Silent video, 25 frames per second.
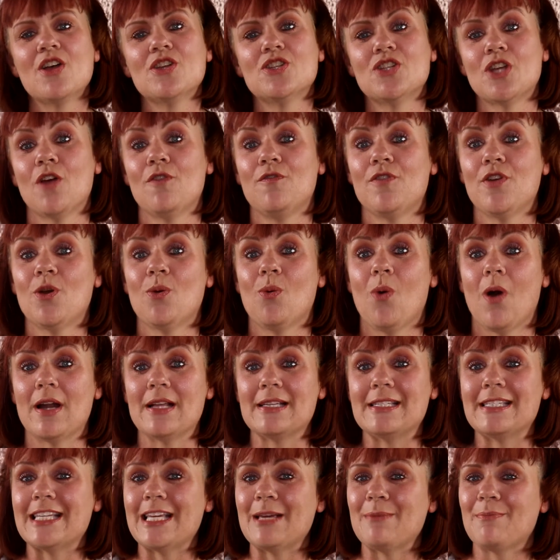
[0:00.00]
So if you want
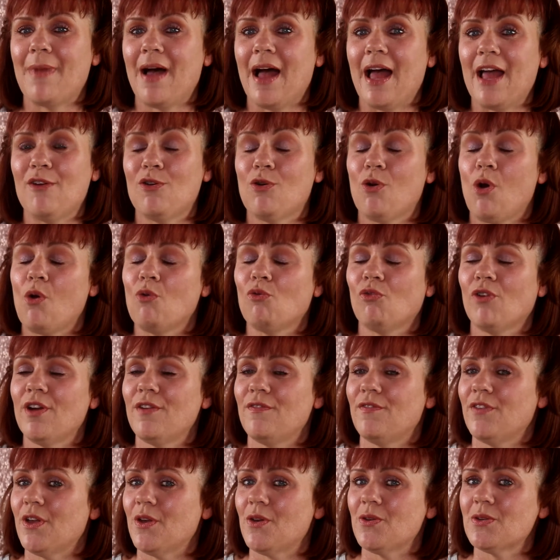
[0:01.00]
to see my
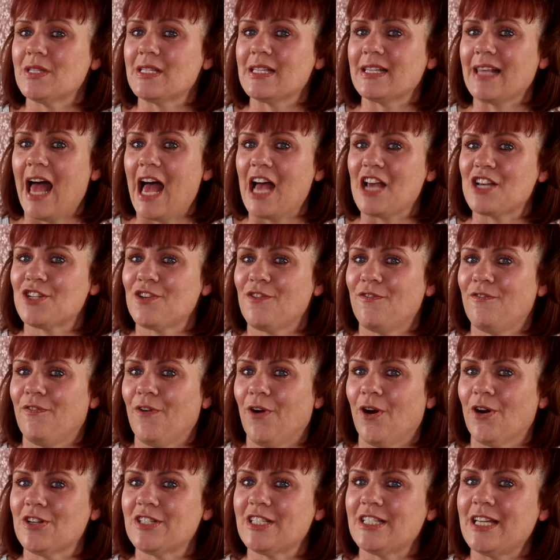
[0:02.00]
review slash
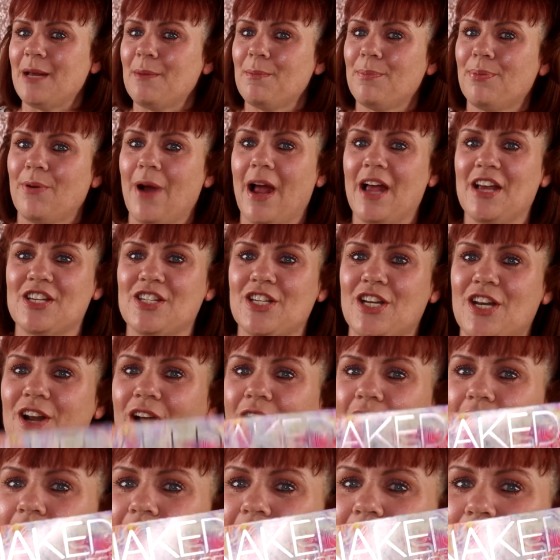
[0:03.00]
first impression
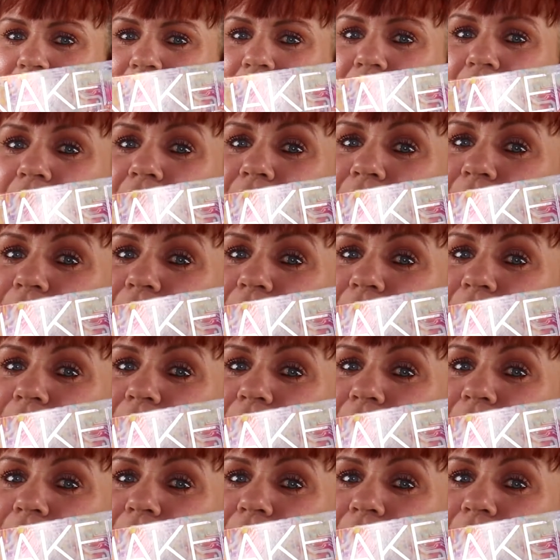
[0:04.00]
on